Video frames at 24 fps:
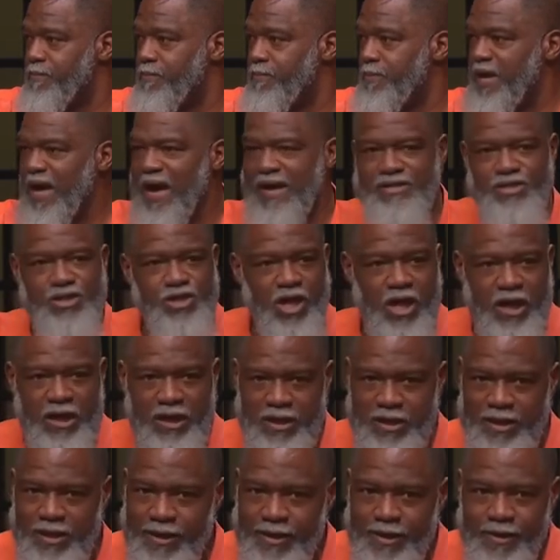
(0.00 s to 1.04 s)
That's
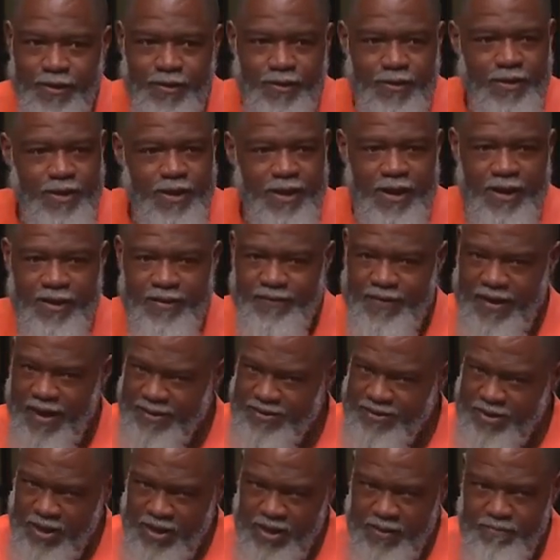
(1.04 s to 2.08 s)
clear.
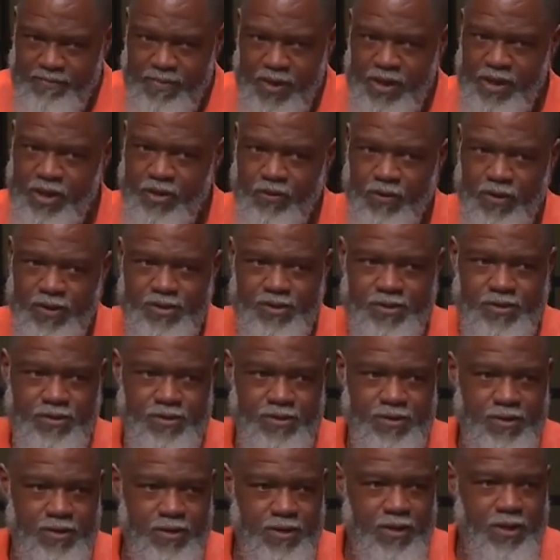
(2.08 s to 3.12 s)
That's unambiguous.
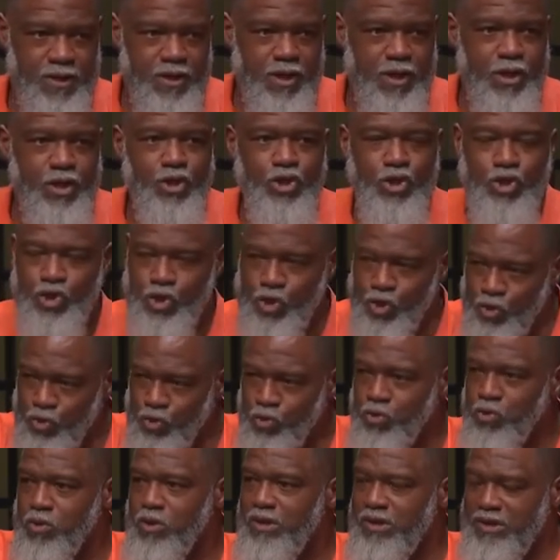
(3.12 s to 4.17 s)

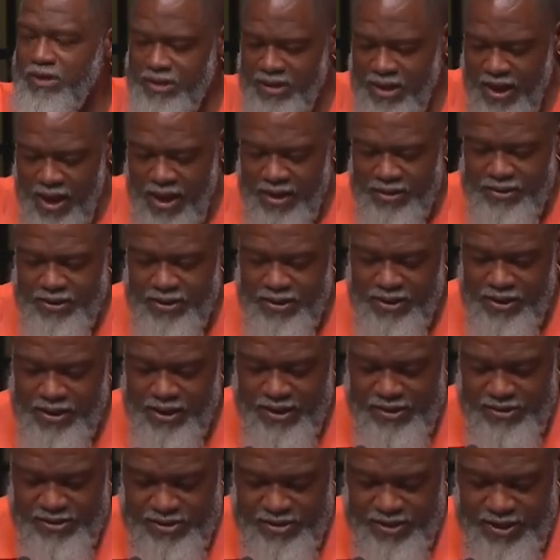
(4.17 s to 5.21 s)
Do not
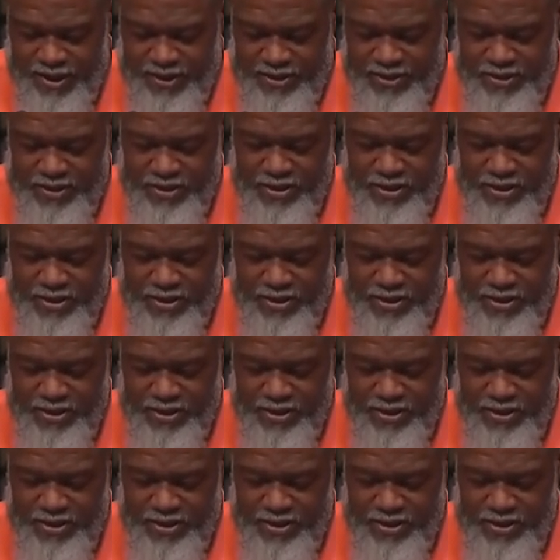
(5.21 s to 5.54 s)
consent.